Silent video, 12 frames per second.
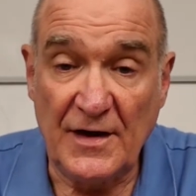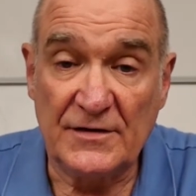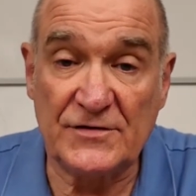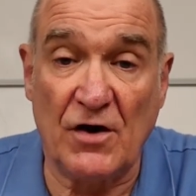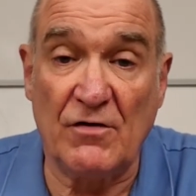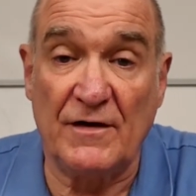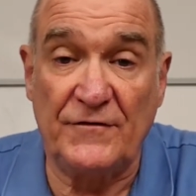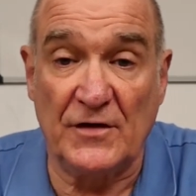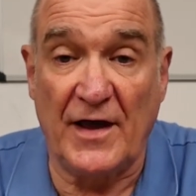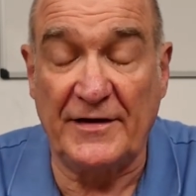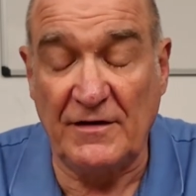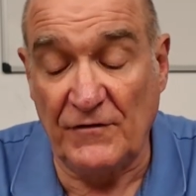So if you
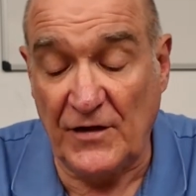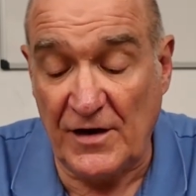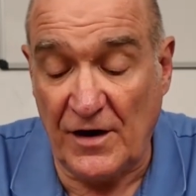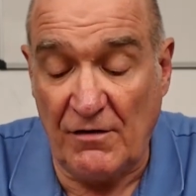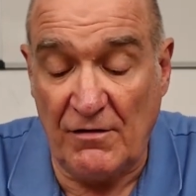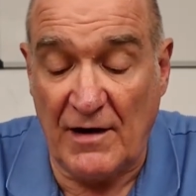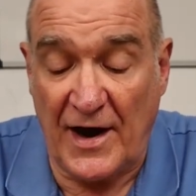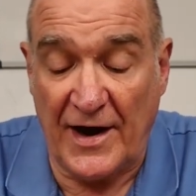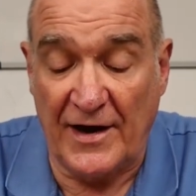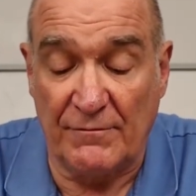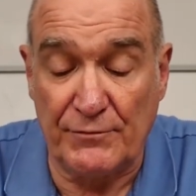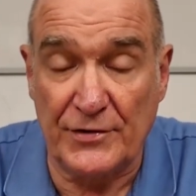liked the video, I
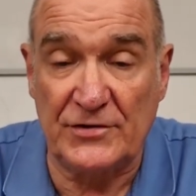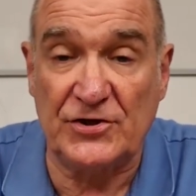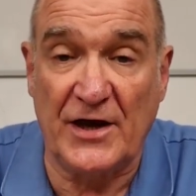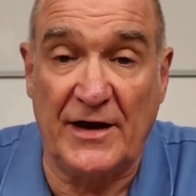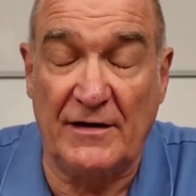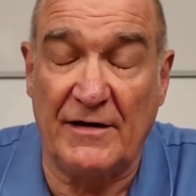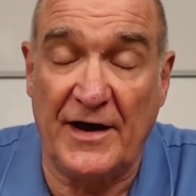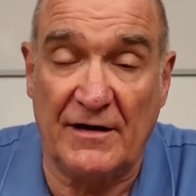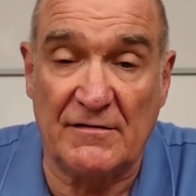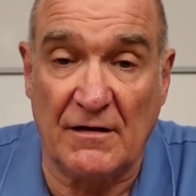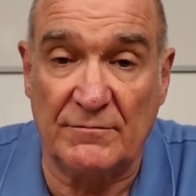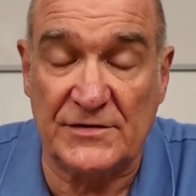appreciate a
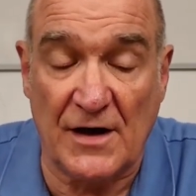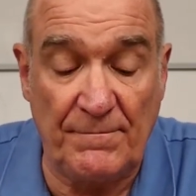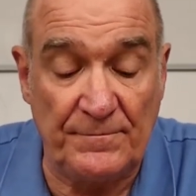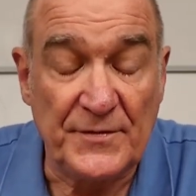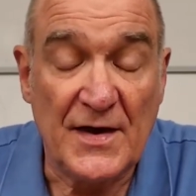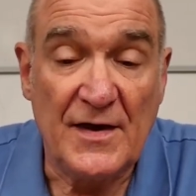thumbs up.